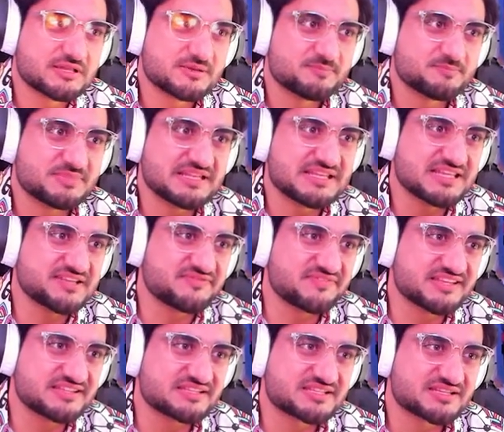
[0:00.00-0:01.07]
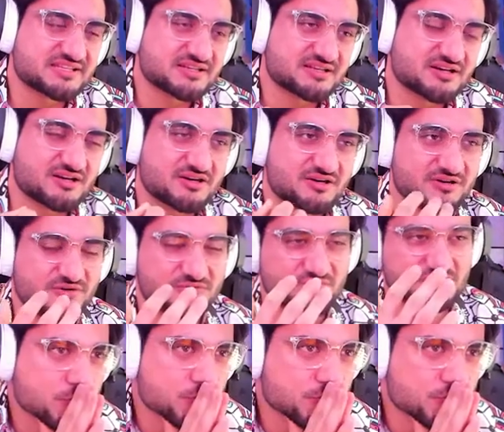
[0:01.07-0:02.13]
Believe it. Uh-oh.
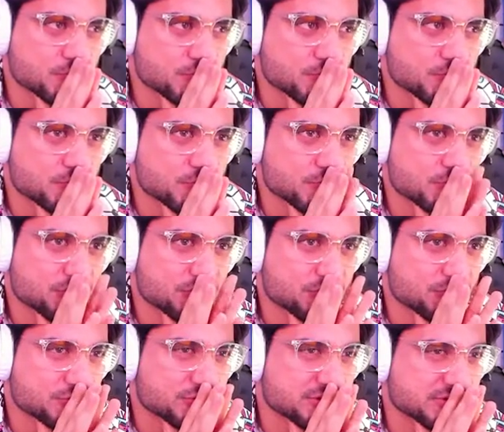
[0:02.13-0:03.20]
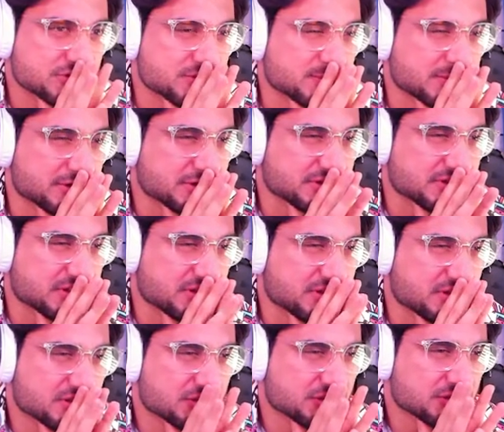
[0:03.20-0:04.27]
Is it going to be a good thing?
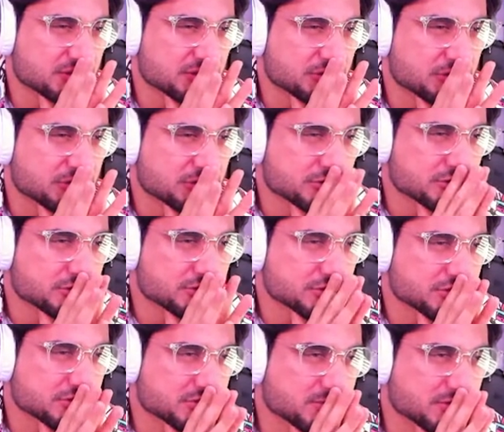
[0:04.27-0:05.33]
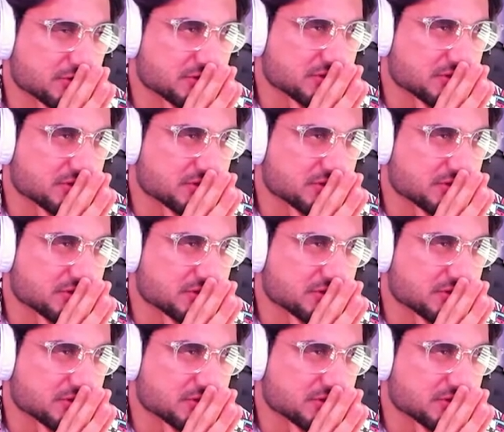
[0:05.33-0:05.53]
Atreyu. Is it going to be a good